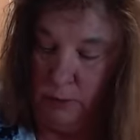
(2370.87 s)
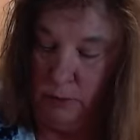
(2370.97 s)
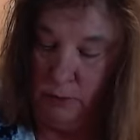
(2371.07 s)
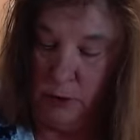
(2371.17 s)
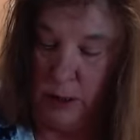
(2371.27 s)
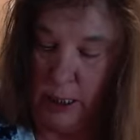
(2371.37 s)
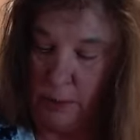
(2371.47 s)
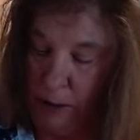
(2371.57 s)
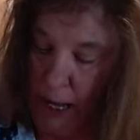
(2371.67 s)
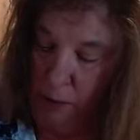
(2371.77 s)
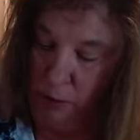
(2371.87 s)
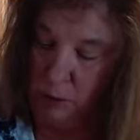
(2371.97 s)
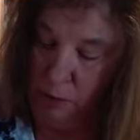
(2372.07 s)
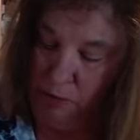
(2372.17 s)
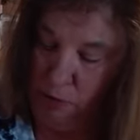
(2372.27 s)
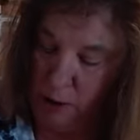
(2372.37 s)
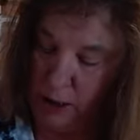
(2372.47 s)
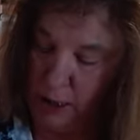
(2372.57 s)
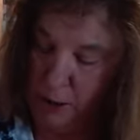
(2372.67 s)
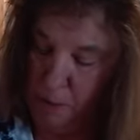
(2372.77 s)
for a couple hours before
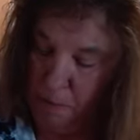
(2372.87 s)
you